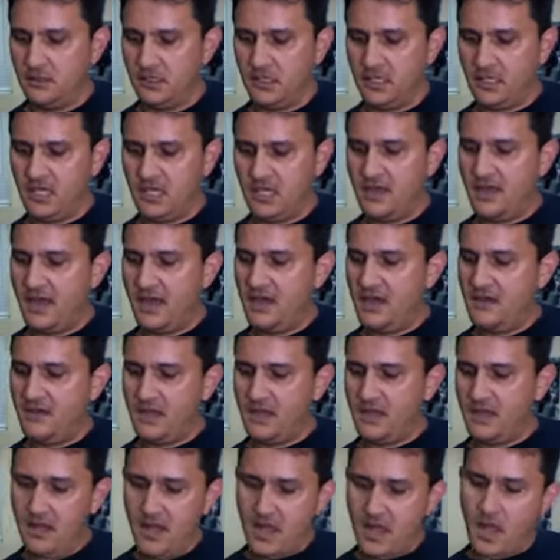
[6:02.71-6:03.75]
you hear that in
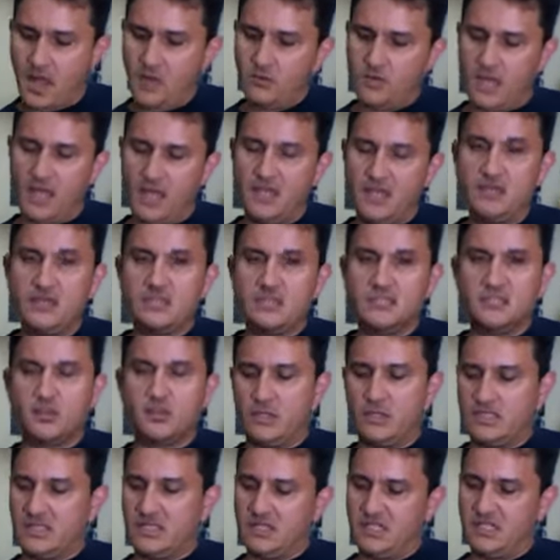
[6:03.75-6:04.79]
there? Okay, so we
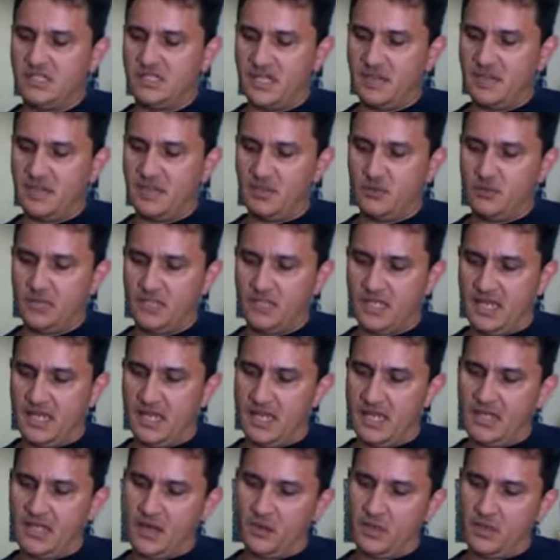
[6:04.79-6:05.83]
did the same thing we did,
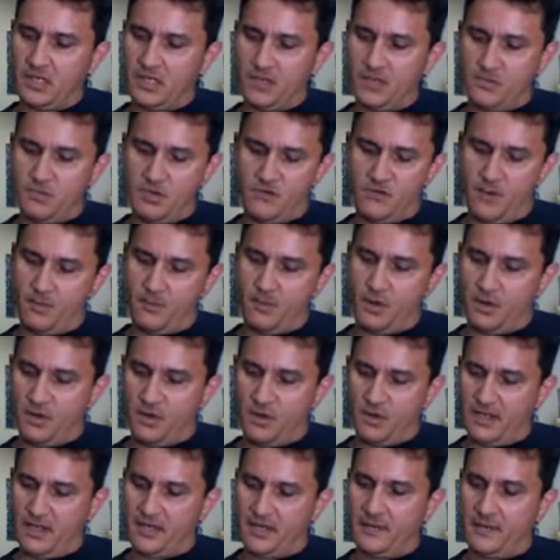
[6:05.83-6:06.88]
and now we're going to move up a little
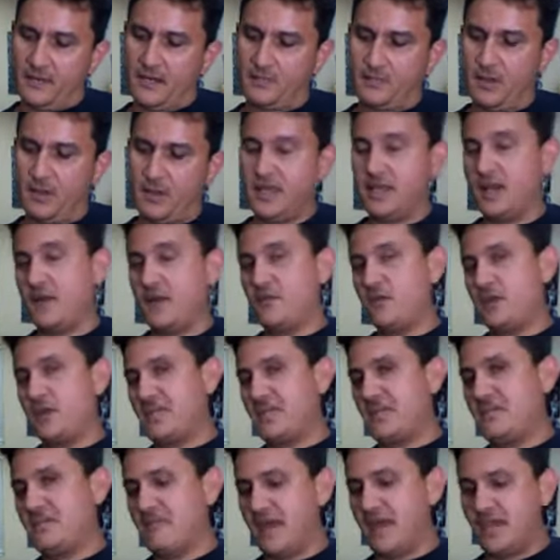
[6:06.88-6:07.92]
bit, and I'm going to play another
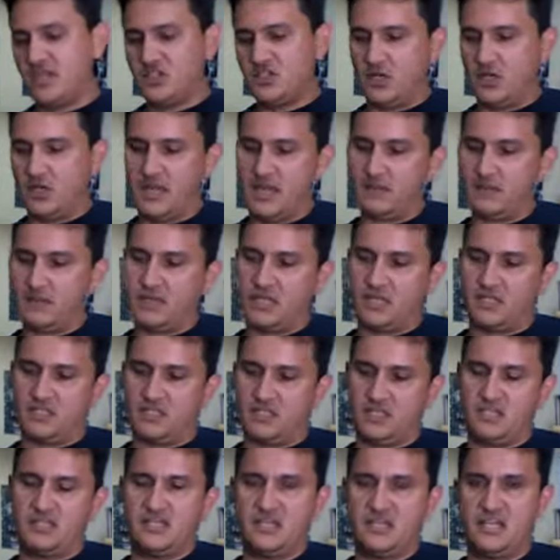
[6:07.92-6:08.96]
E major lick because
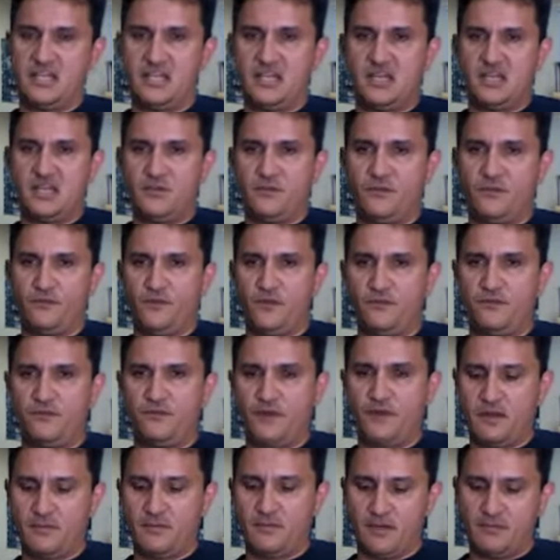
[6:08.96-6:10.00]
there's the E on the 5th
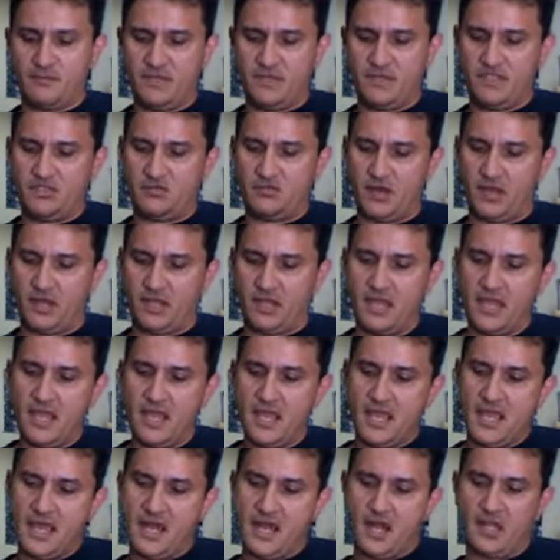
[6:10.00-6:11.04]
fret of my B string,
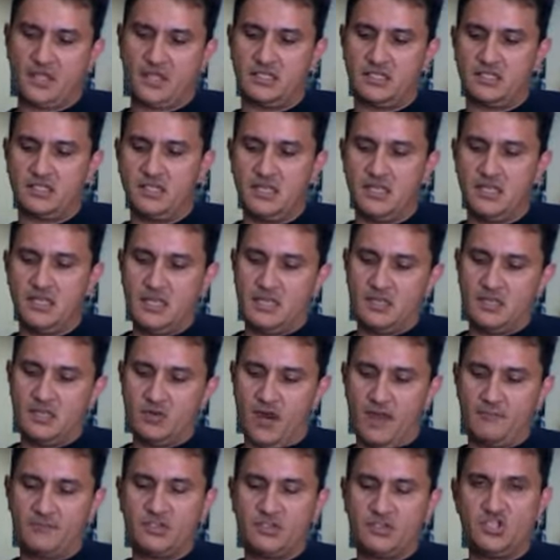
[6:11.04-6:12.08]
and I could
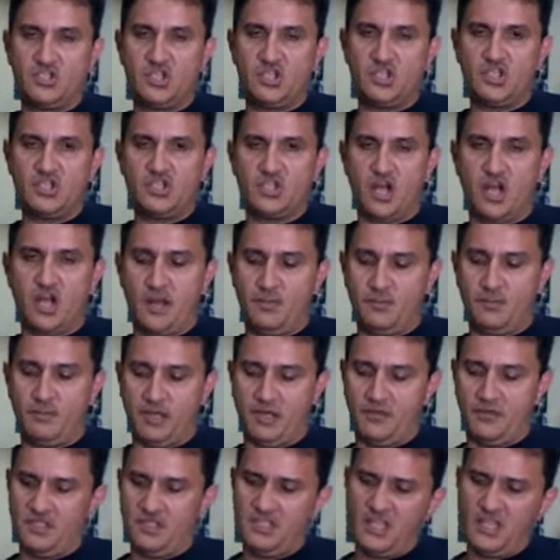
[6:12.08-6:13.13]
grab the G sharp here.
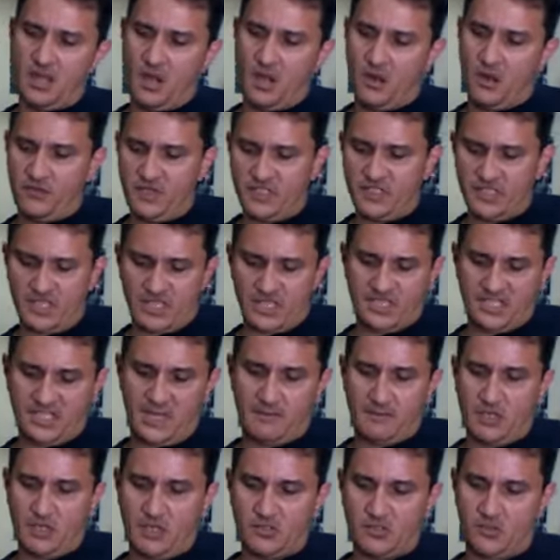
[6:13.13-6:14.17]
These are the
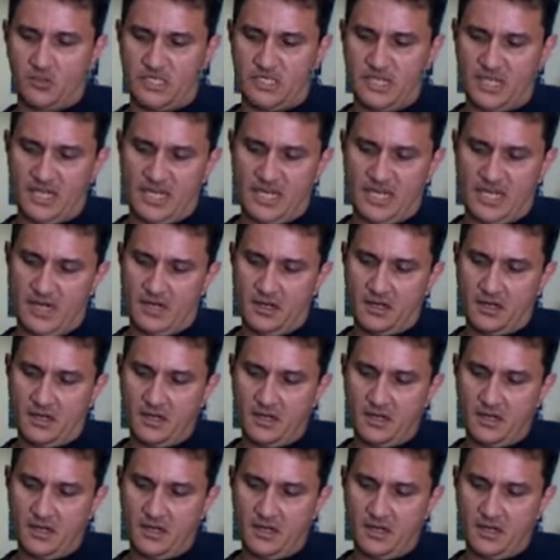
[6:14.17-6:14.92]
same notes we did here,